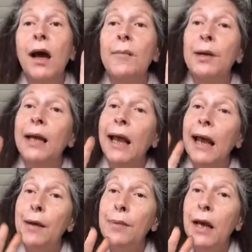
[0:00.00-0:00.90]
I'm an
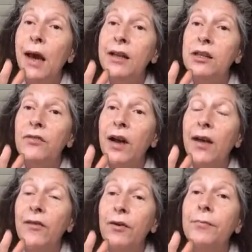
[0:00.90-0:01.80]
ABI
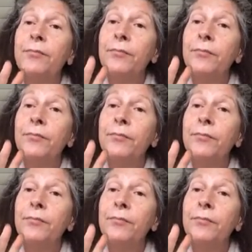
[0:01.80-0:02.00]
survivor